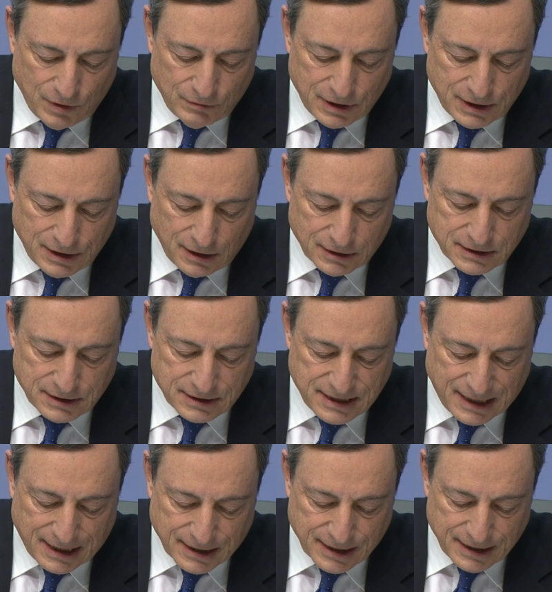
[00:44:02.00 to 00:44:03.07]
we will not
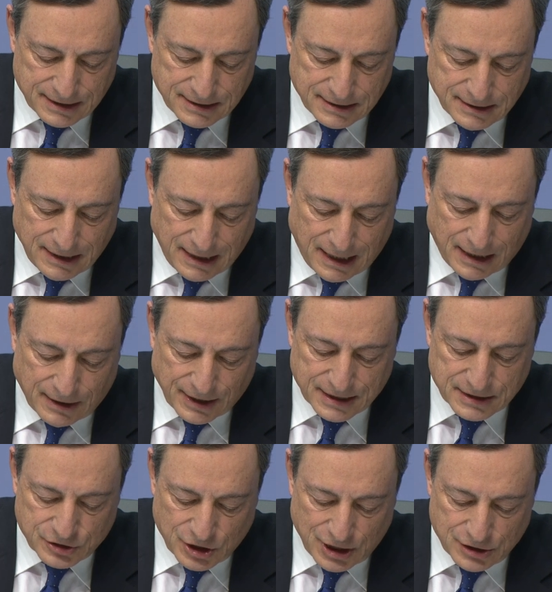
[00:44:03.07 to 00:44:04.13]
target our
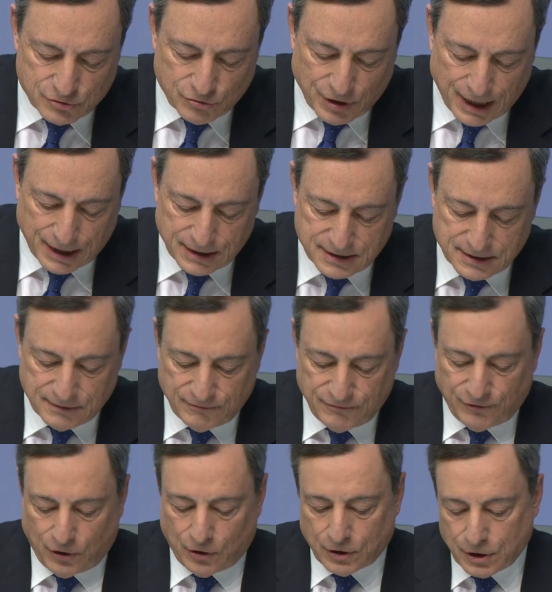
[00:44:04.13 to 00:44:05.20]
exchange rates
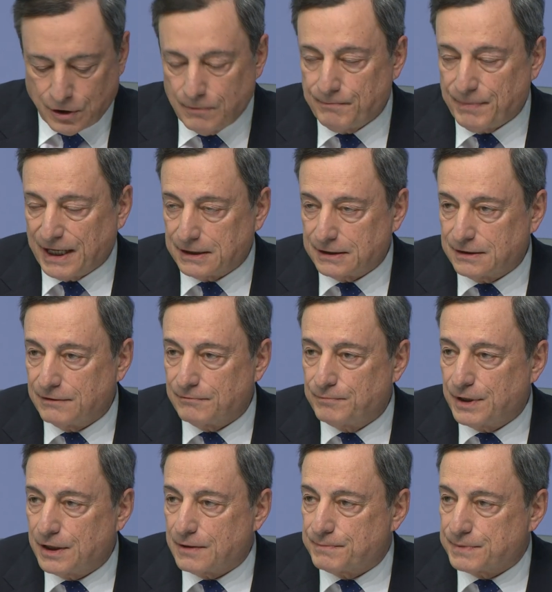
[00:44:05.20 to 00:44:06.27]
for competitive
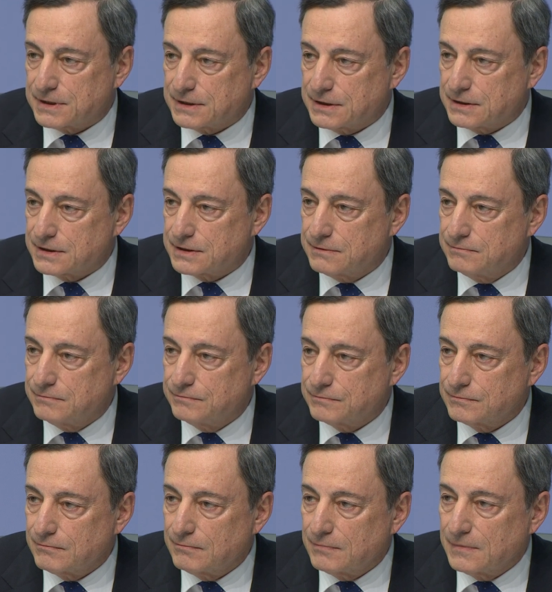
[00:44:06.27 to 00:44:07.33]
purposes.
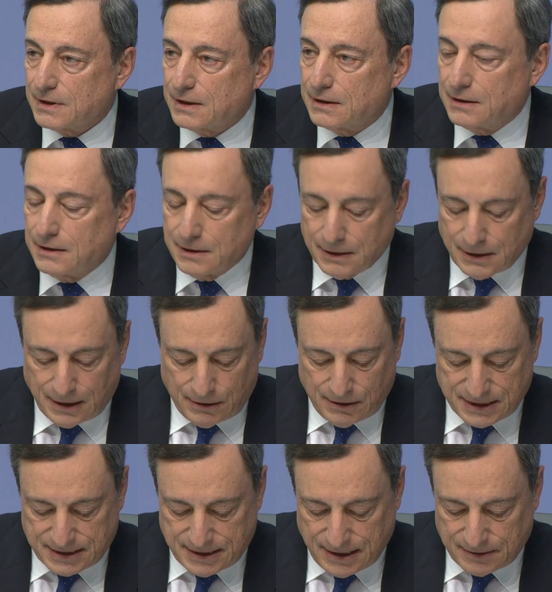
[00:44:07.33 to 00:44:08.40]
Now,
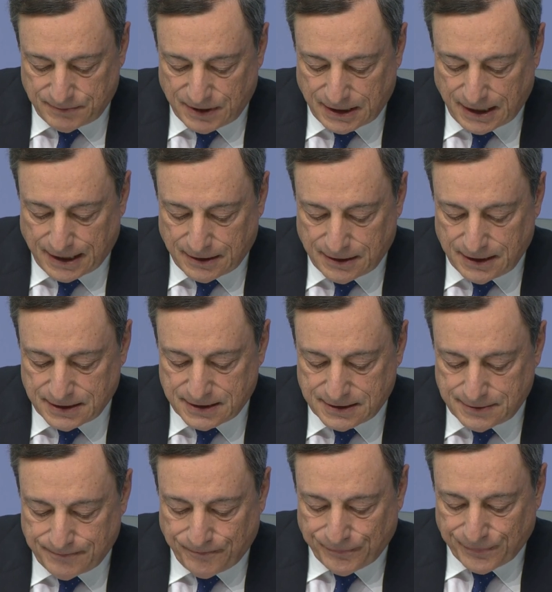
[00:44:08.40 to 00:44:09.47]
a statement like
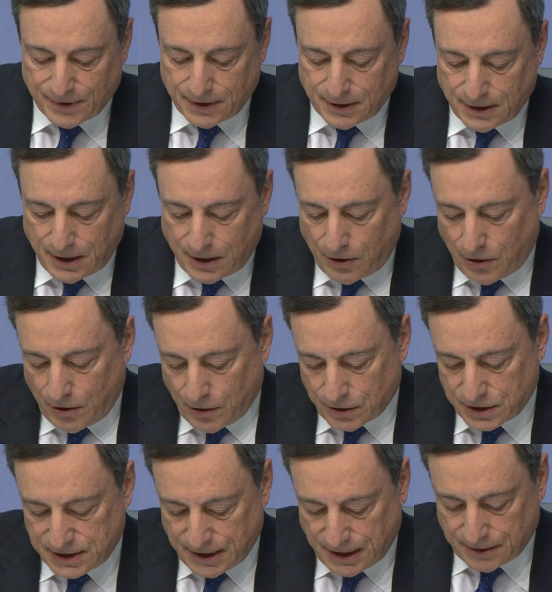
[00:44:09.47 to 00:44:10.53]
this,
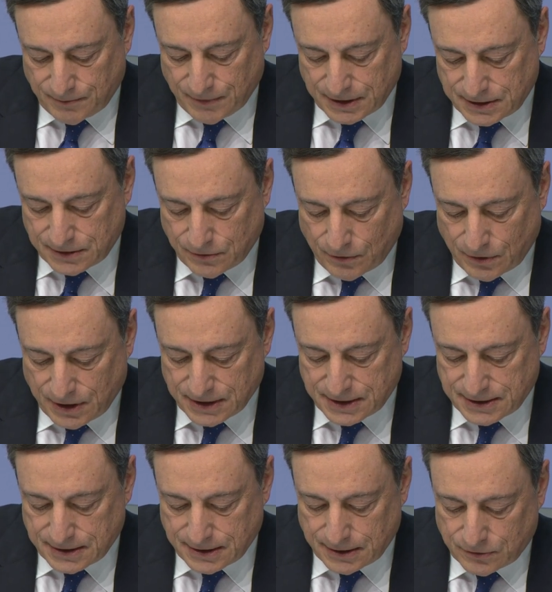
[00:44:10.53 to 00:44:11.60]
or statements to
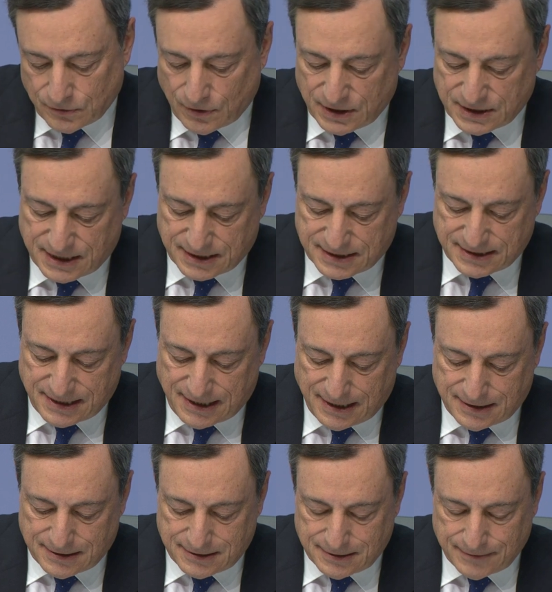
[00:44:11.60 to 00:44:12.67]
this
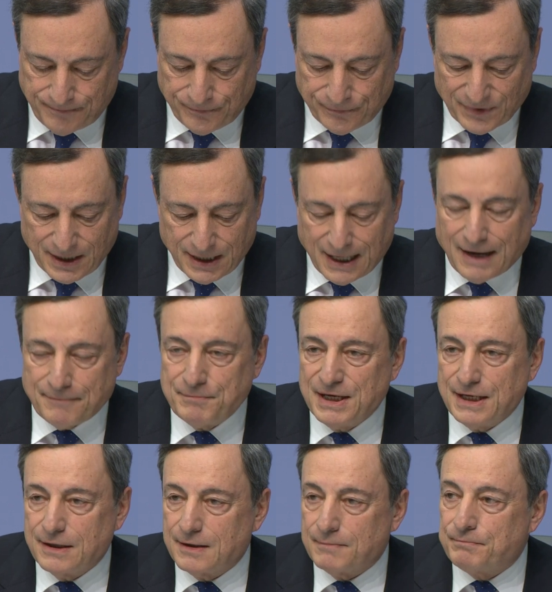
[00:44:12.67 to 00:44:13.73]
extent, have
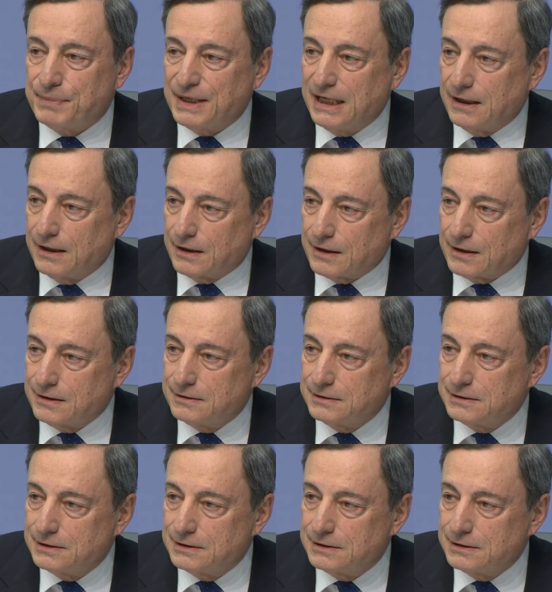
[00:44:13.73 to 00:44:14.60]
been the pillar